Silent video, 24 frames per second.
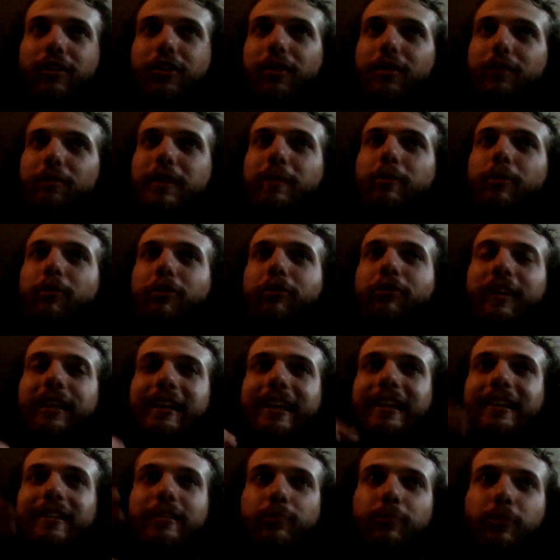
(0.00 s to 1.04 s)
collar. People think
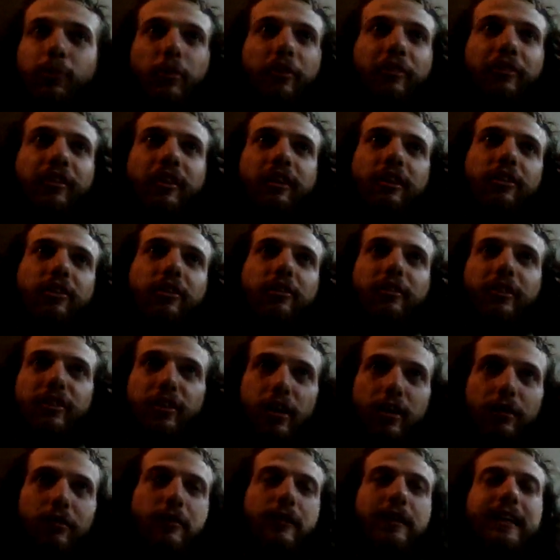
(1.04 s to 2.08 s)
it is pure celluloid.
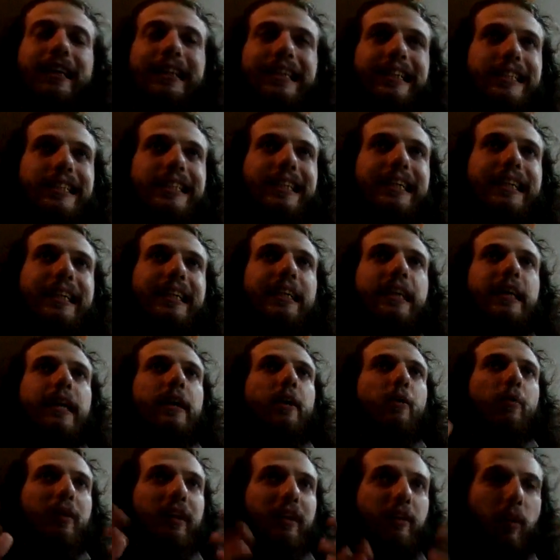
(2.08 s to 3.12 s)
No. Initially,
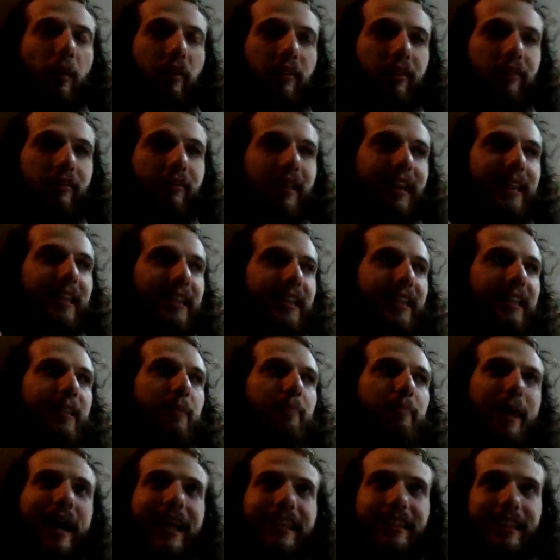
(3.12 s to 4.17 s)
when it was invented,
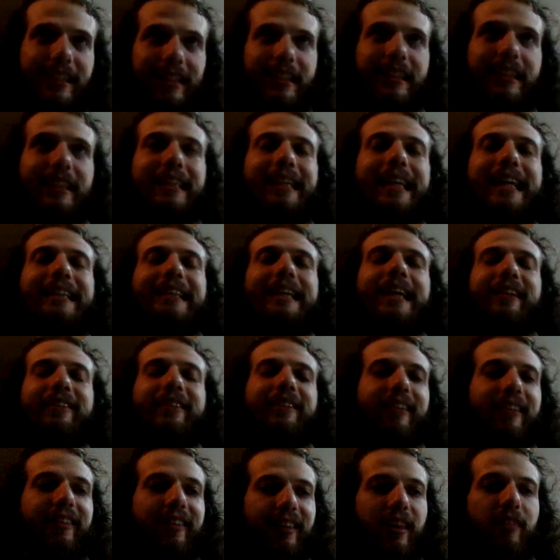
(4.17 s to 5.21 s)
patented in
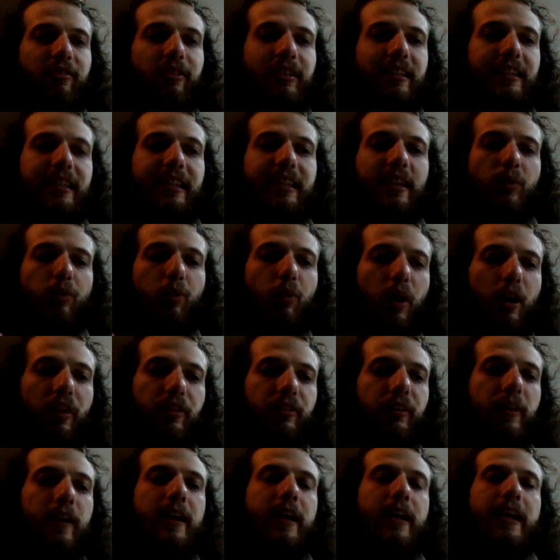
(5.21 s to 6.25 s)
1870, it
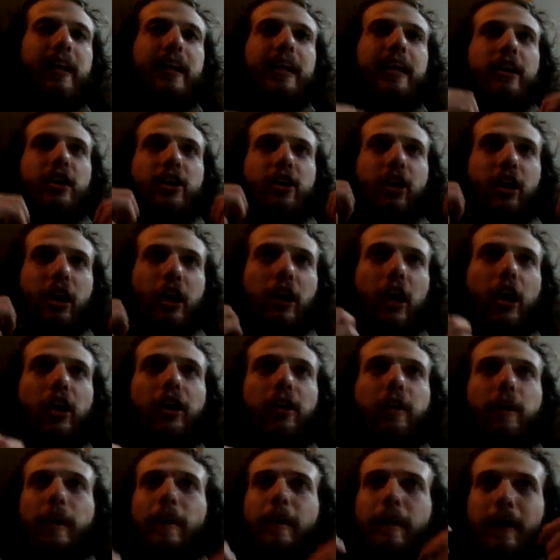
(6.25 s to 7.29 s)
was a
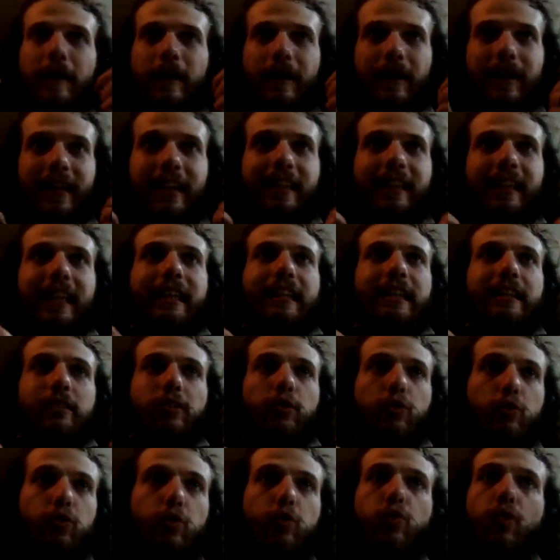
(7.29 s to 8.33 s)
collar that is
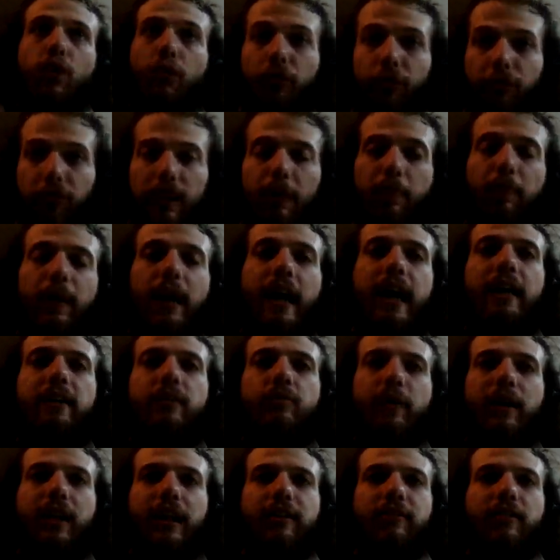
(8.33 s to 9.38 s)
2 or 3 plies,
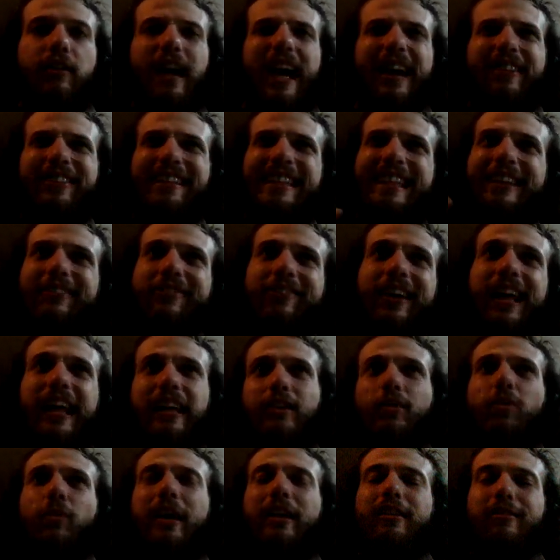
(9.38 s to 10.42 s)
whatever. I think the
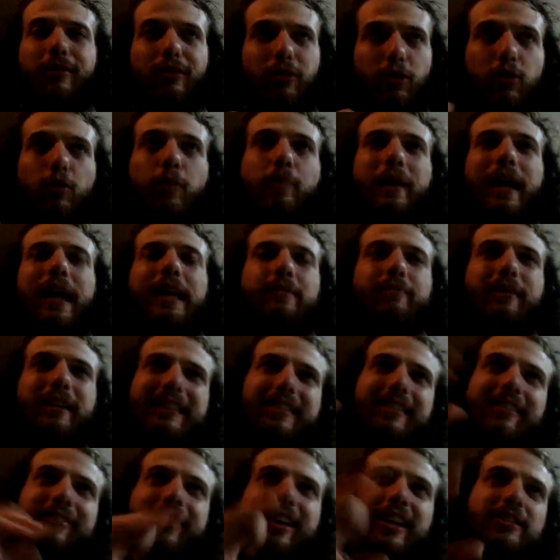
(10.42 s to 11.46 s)
first ones were 2 plies because
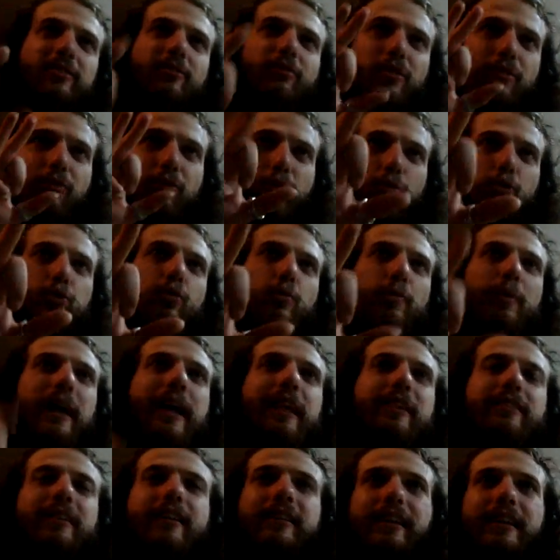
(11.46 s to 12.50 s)
the fashion was for 2
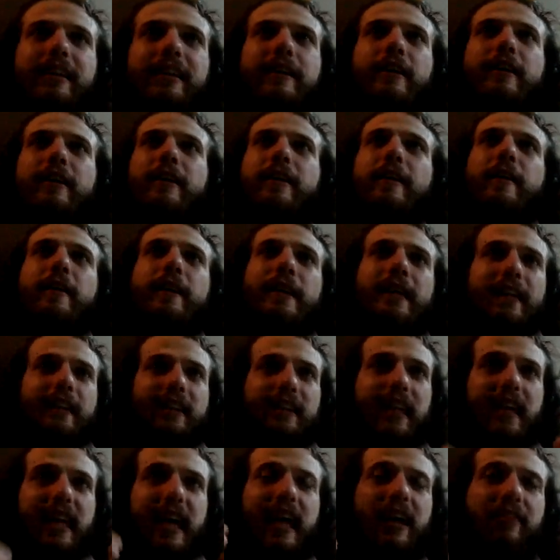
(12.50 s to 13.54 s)
plies only.
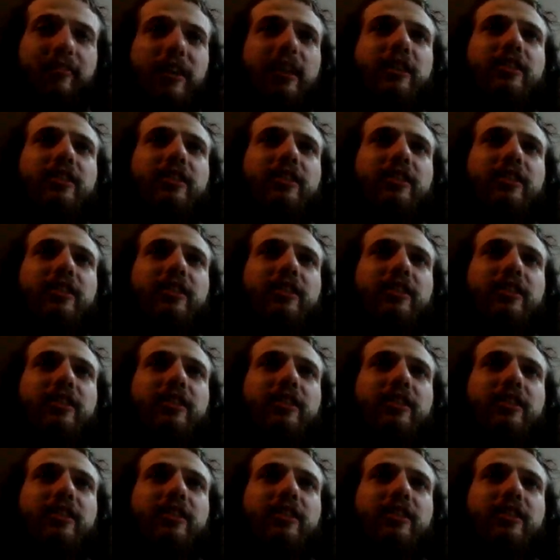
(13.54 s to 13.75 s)
They heavily